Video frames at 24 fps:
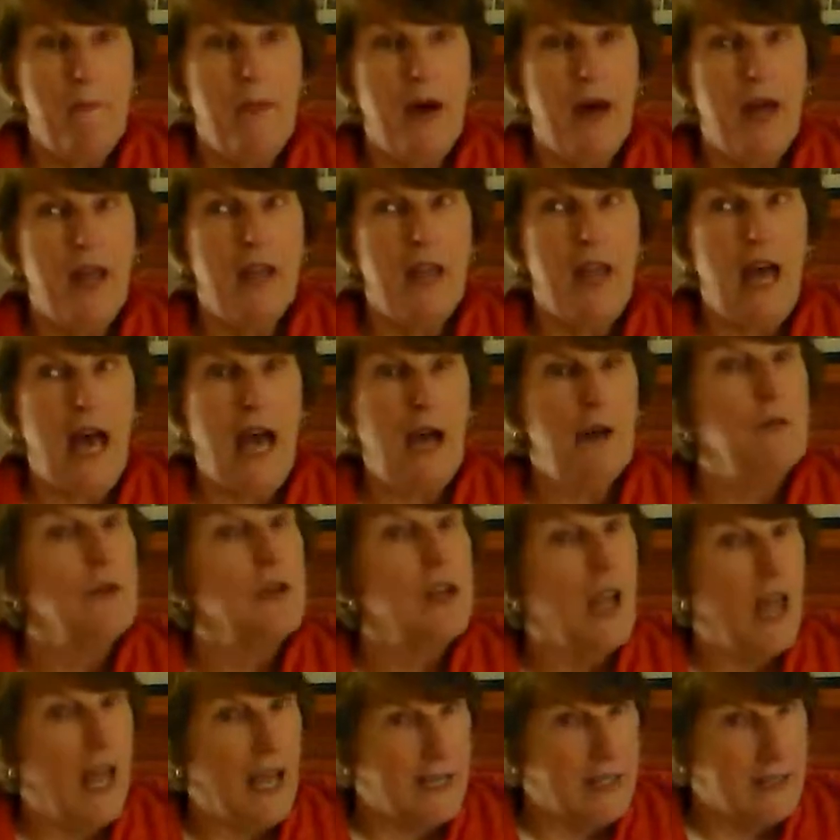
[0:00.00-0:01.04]
But I
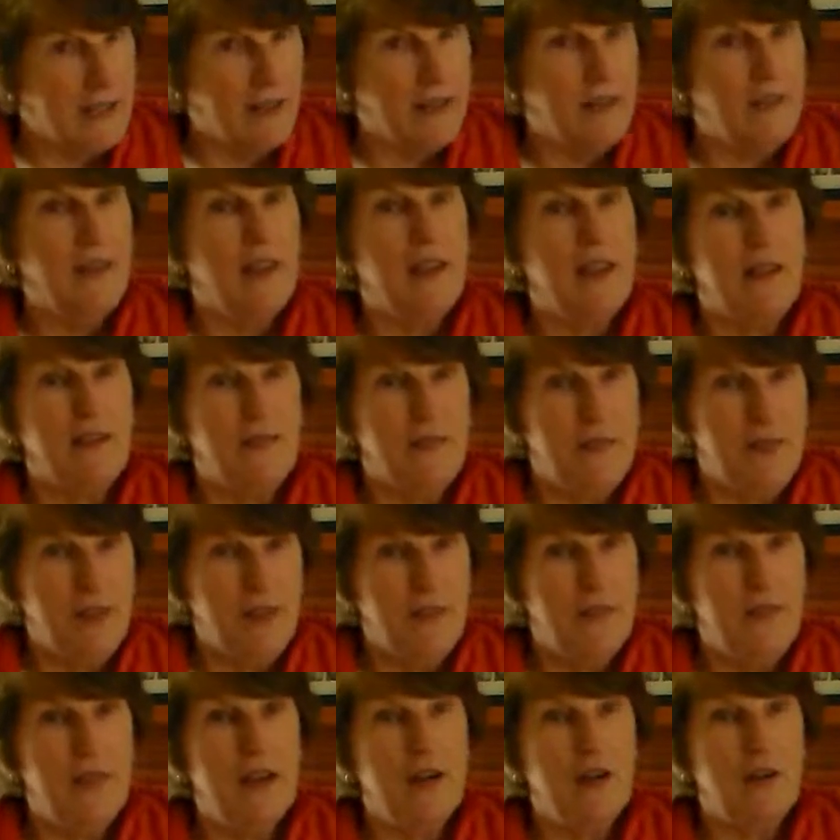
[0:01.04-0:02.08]
would like to think that